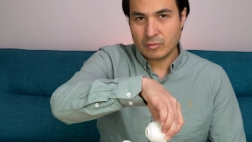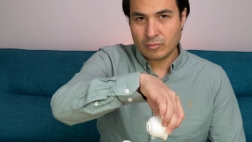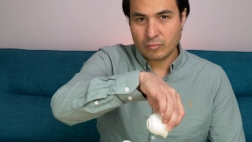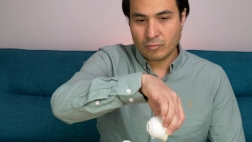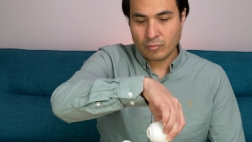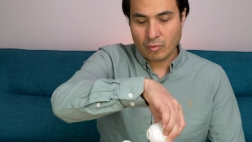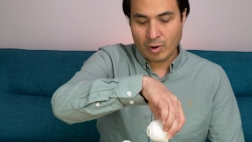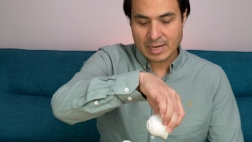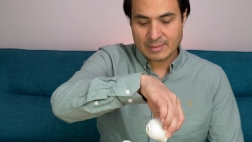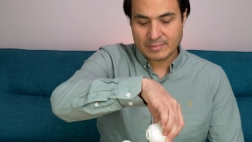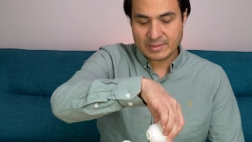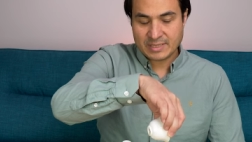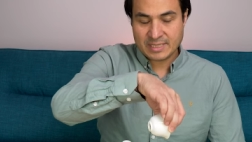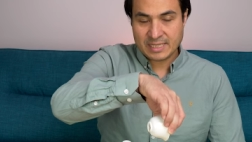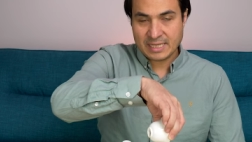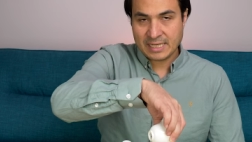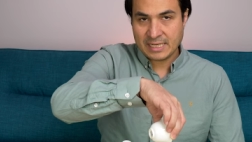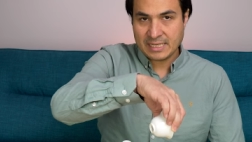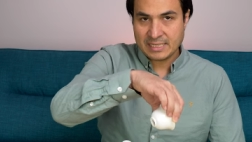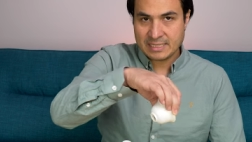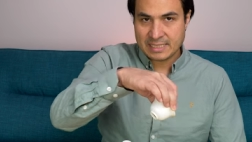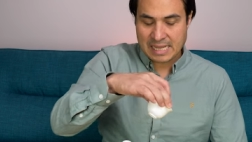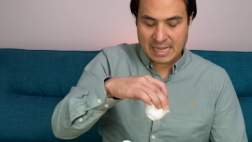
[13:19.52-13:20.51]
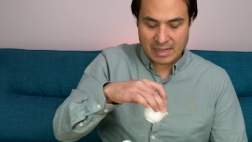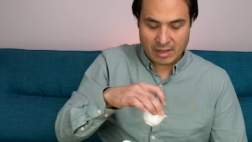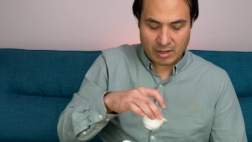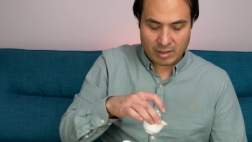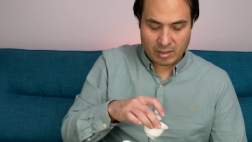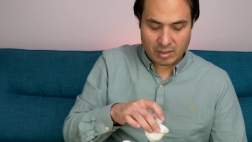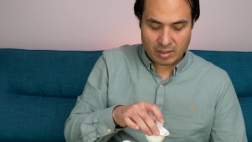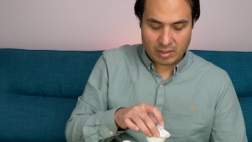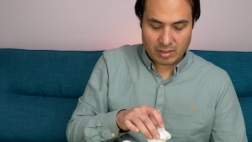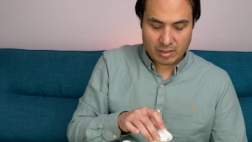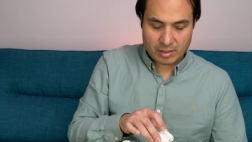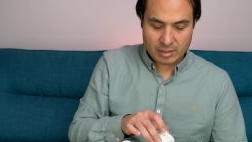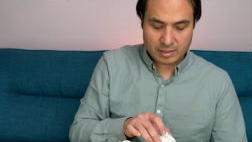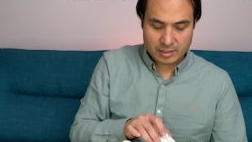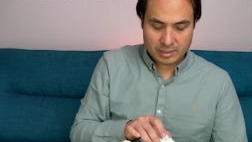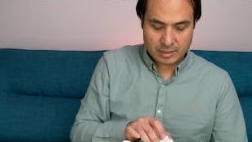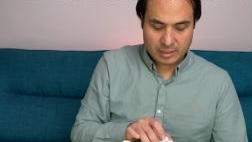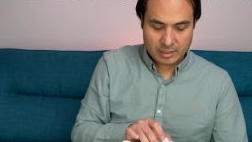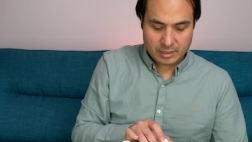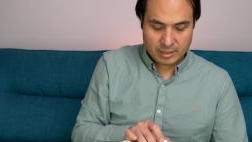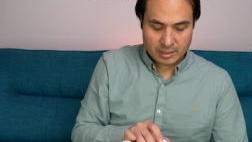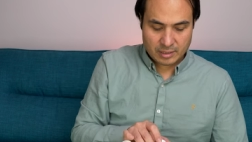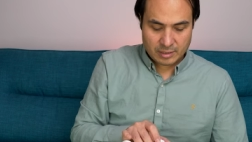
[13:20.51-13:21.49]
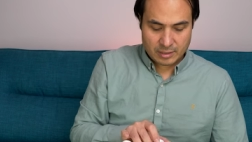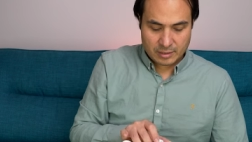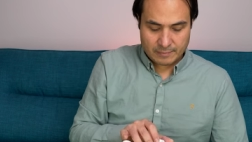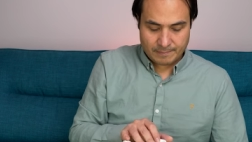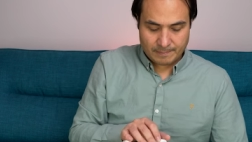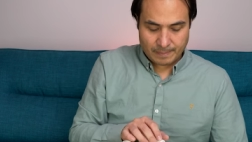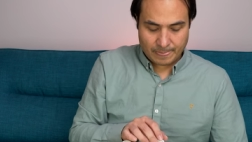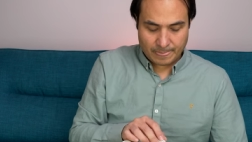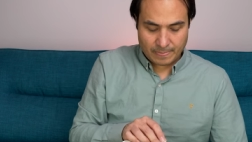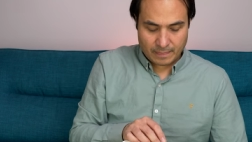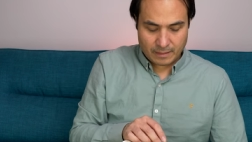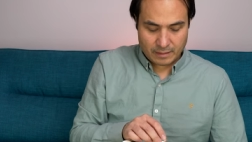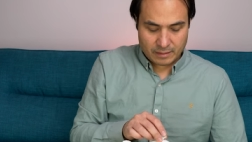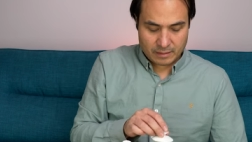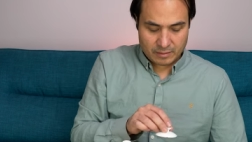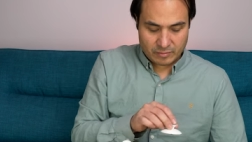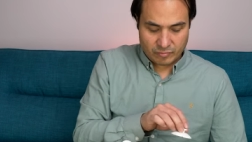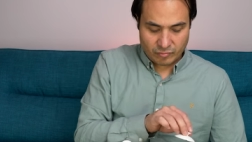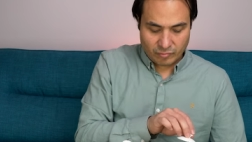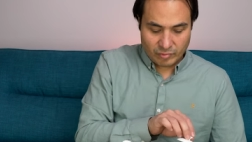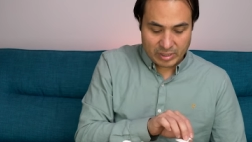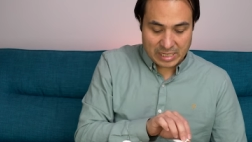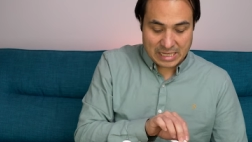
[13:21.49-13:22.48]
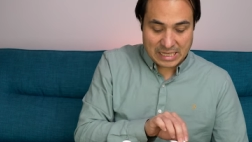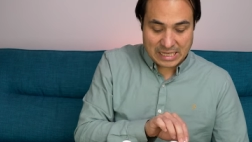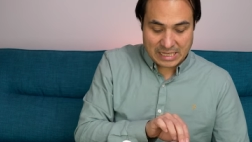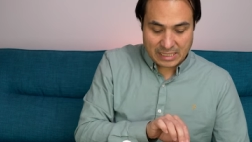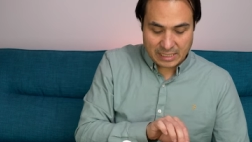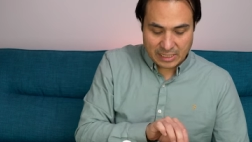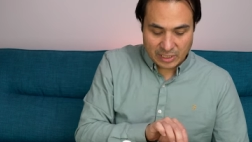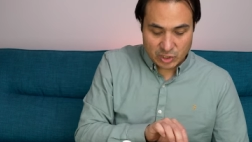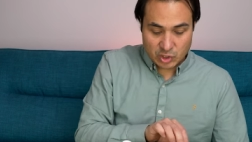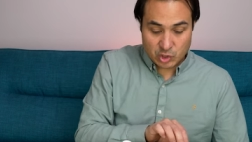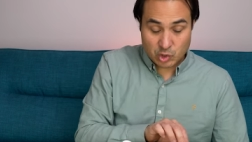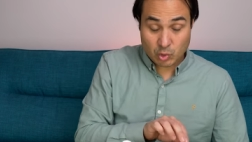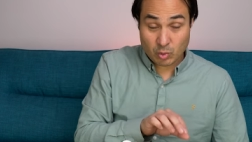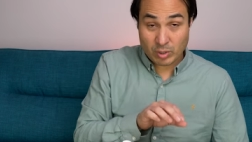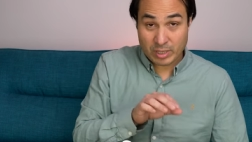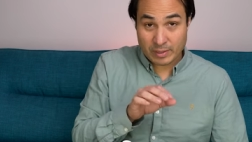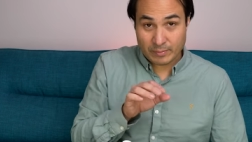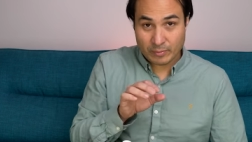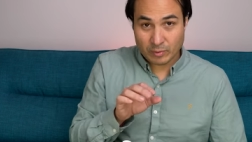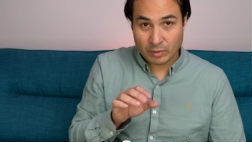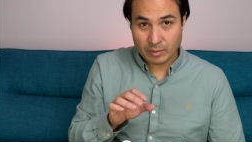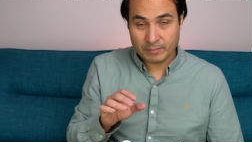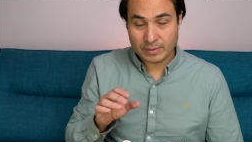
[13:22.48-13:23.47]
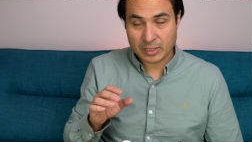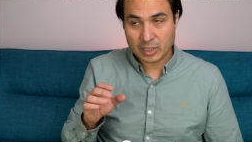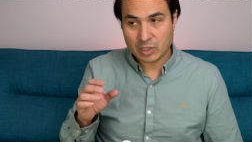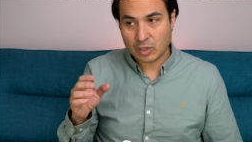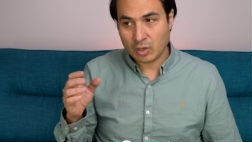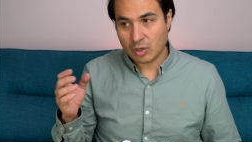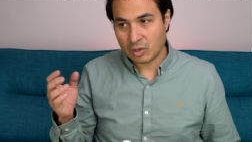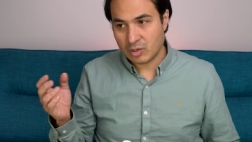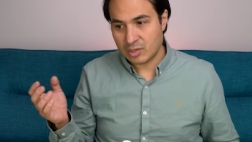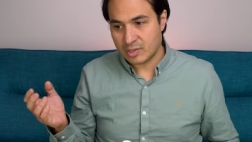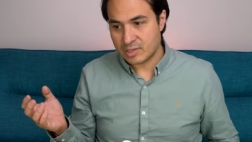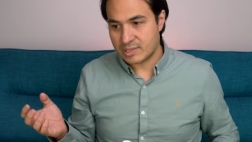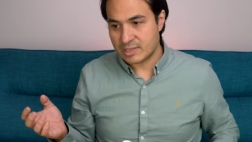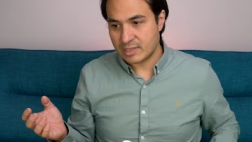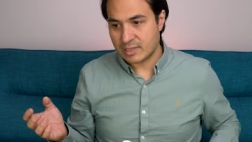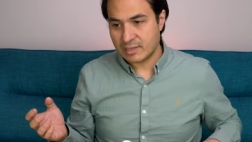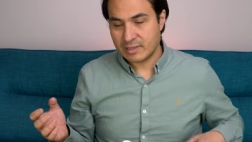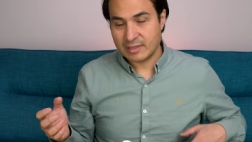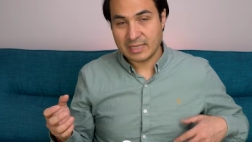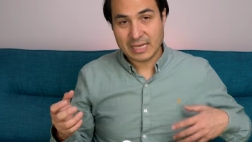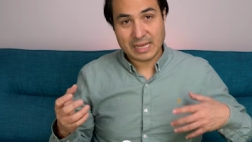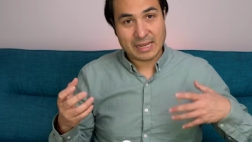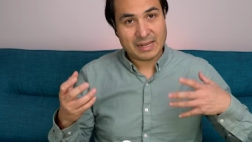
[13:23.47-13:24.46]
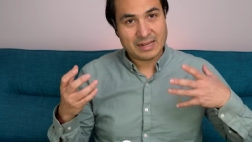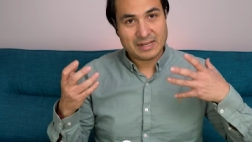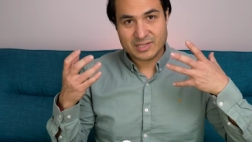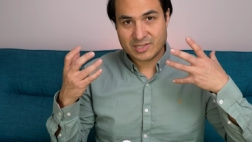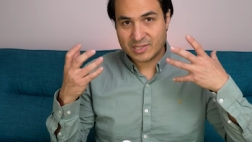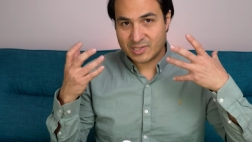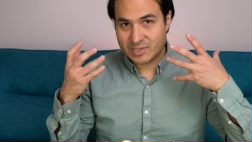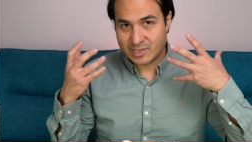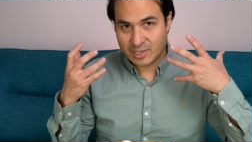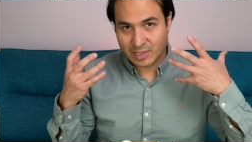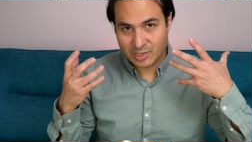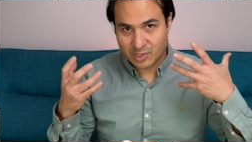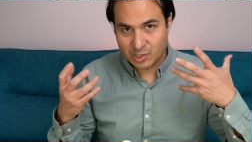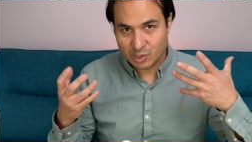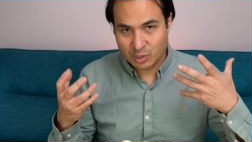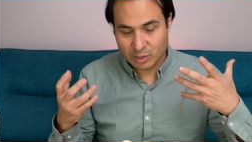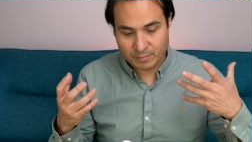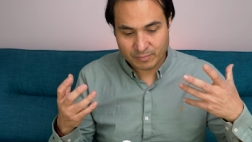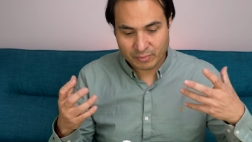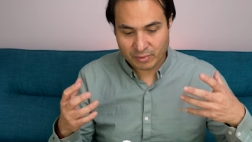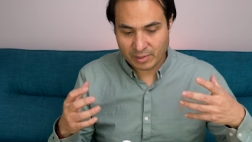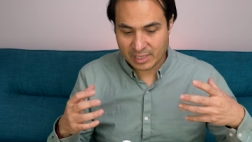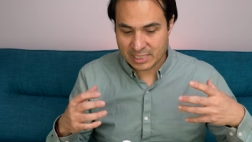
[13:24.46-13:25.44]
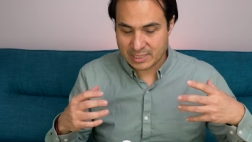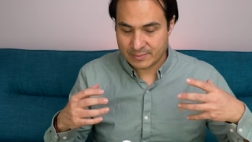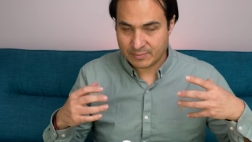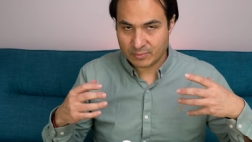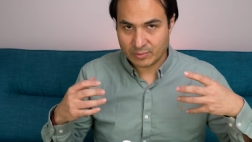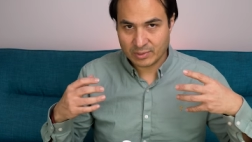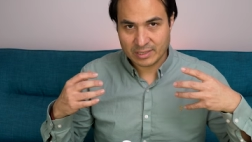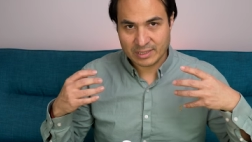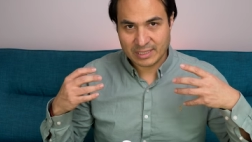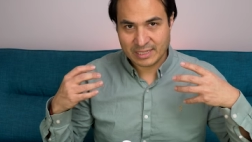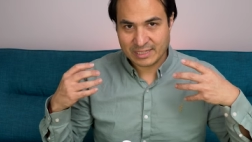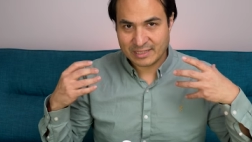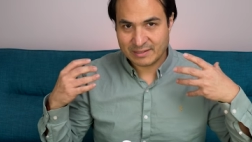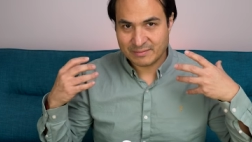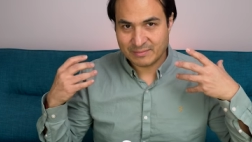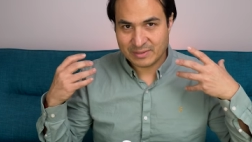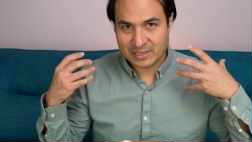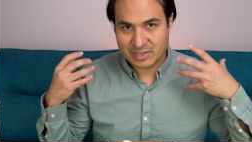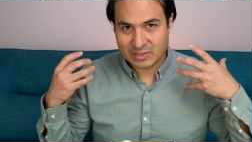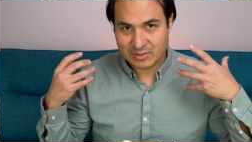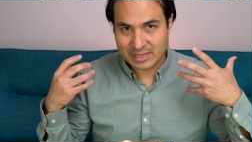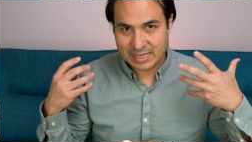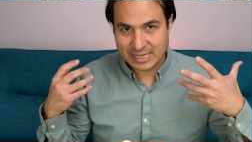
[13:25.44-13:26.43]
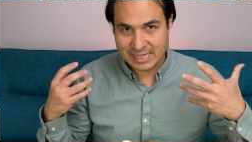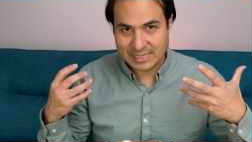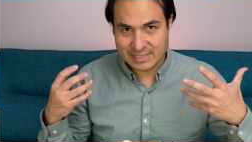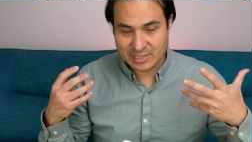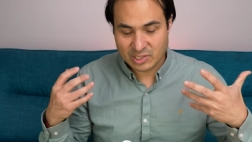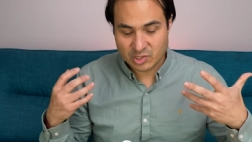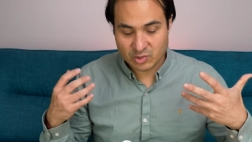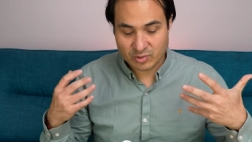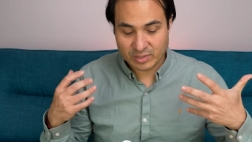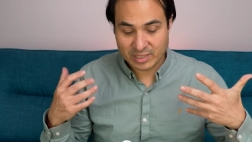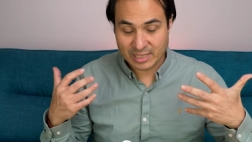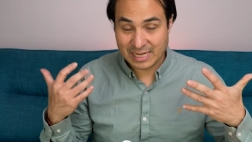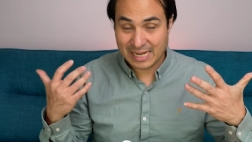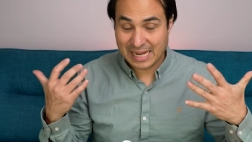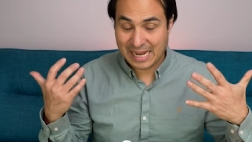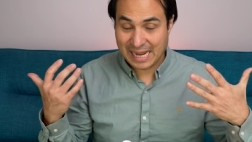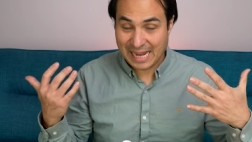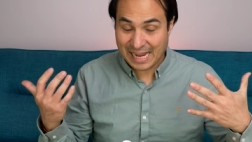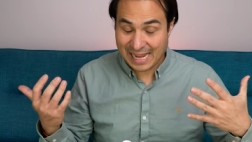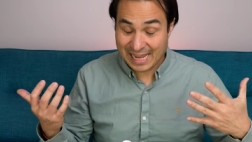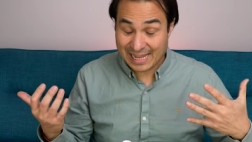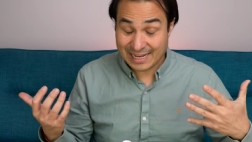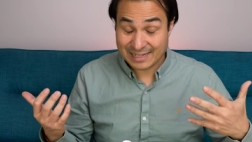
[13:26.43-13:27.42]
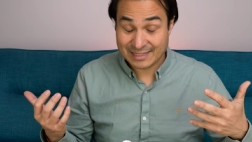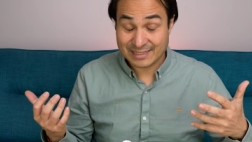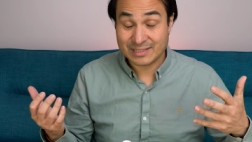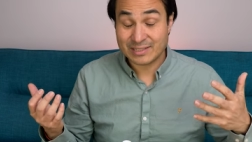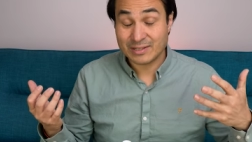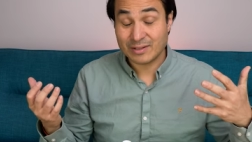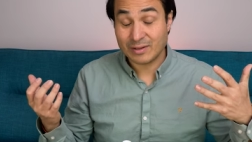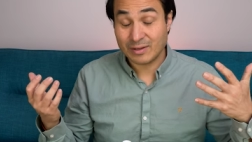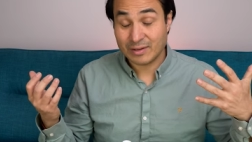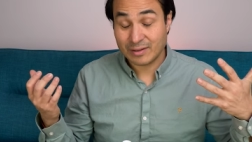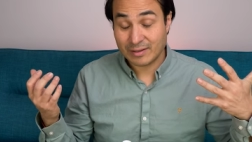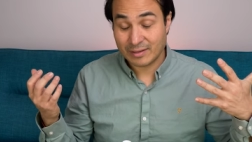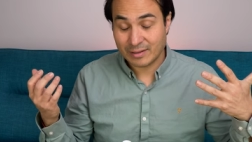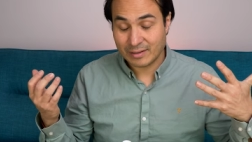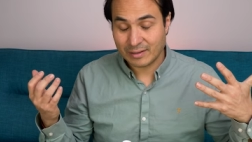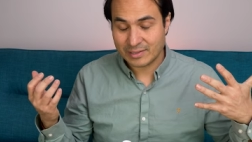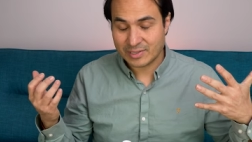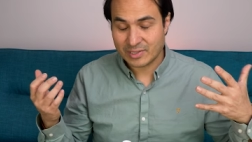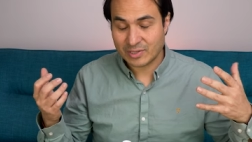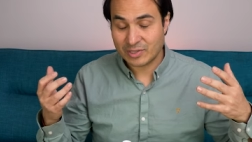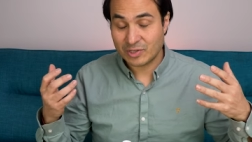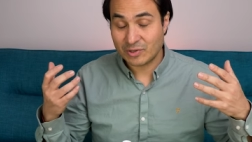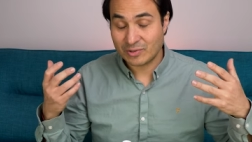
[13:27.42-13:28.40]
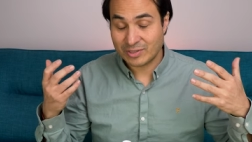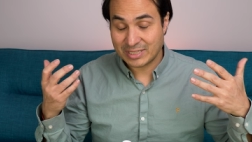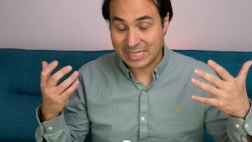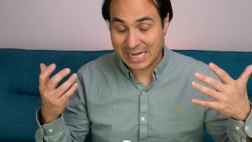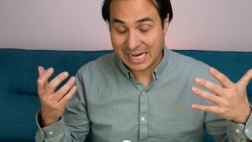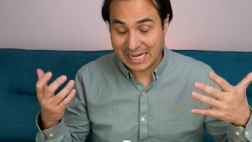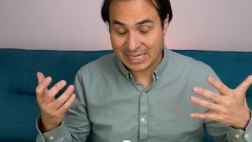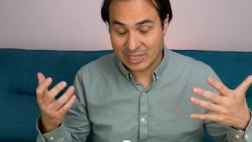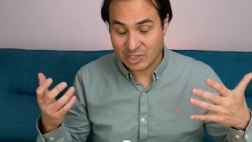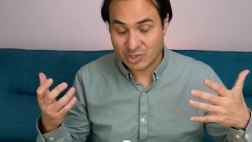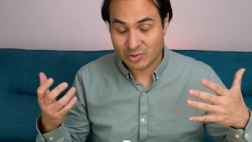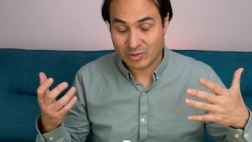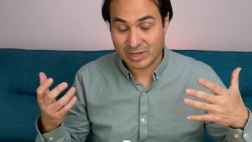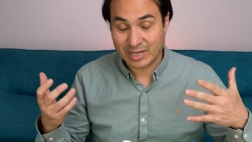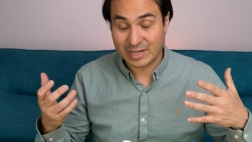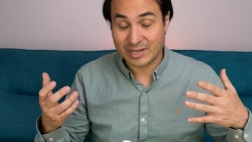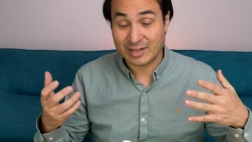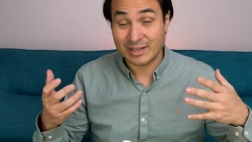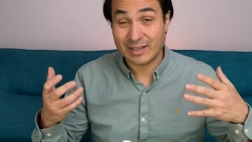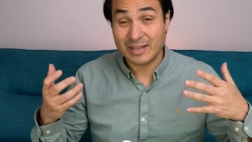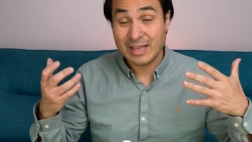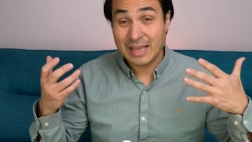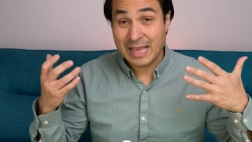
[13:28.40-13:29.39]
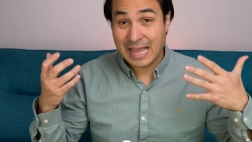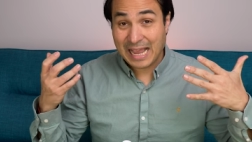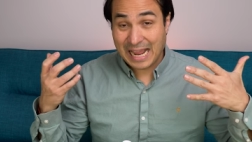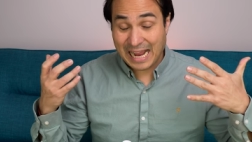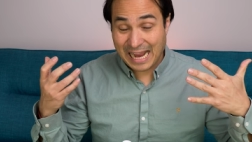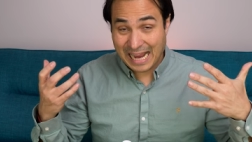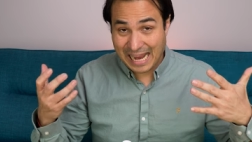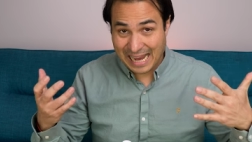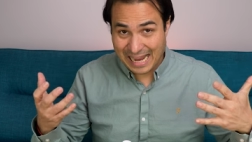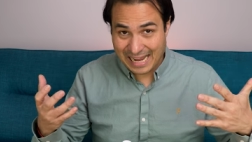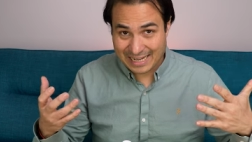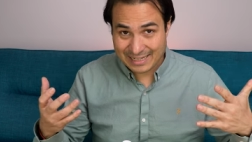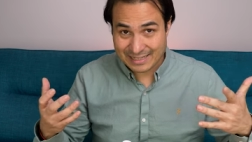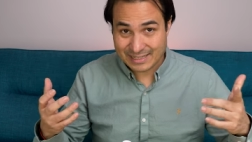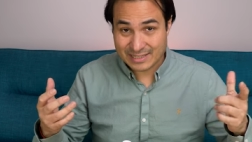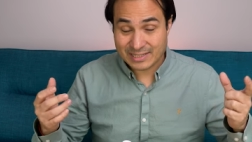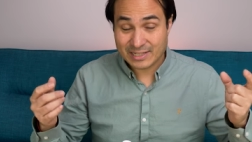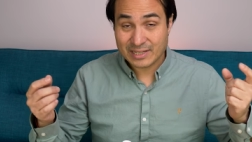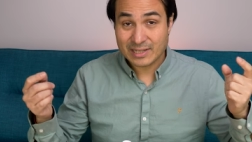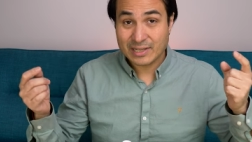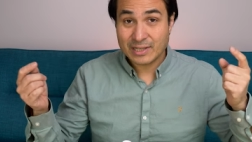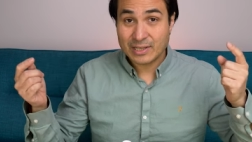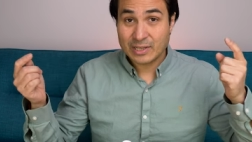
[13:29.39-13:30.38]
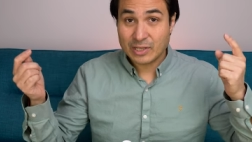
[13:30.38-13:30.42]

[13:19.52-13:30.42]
ripe teas that are really enjoyable because they're such a good price point. They can be your easy drinker and uh, so your daily drinker, and